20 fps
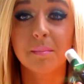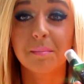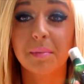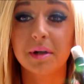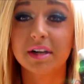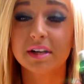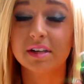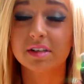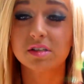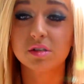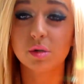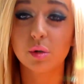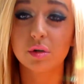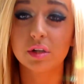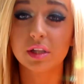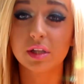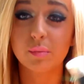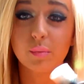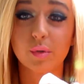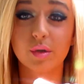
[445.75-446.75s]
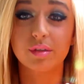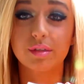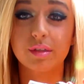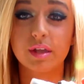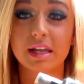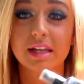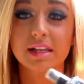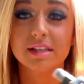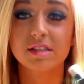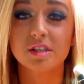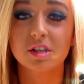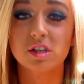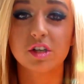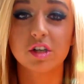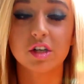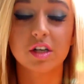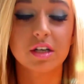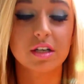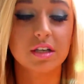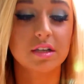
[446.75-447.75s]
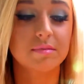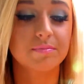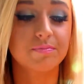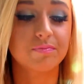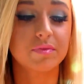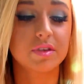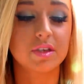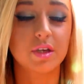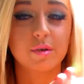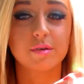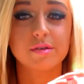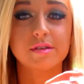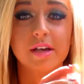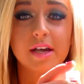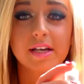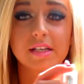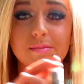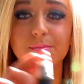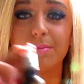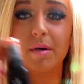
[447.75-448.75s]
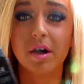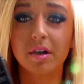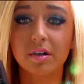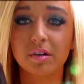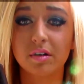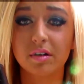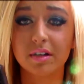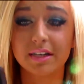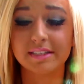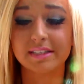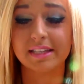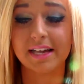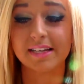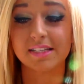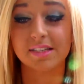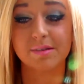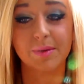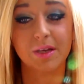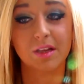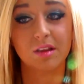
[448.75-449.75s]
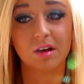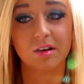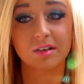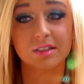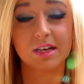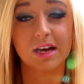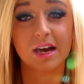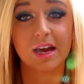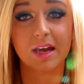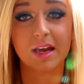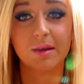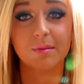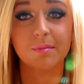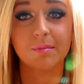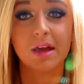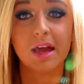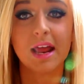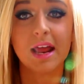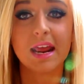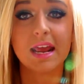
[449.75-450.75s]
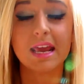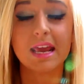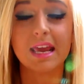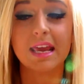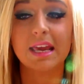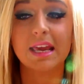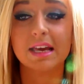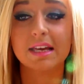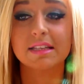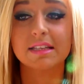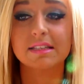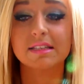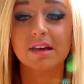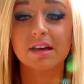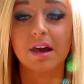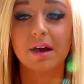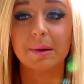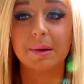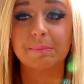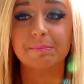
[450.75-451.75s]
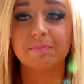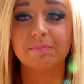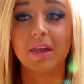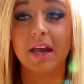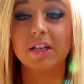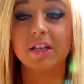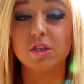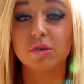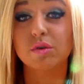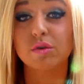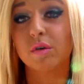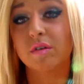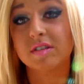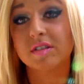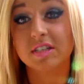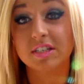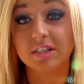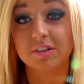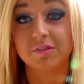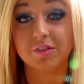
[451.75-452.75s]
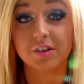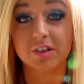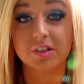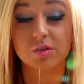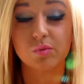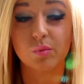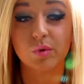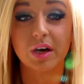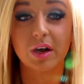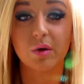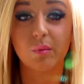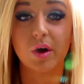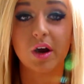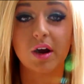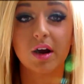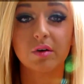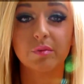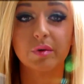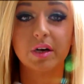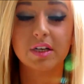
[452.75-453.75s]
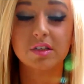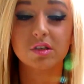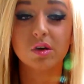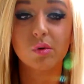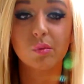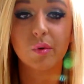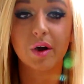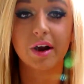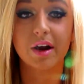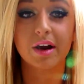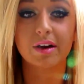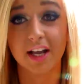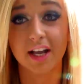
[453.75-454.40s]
But it is totally worth it. It's a good, size bottle. It's lasted me a long time. And I do notice a difference when I wear it and when I don't wear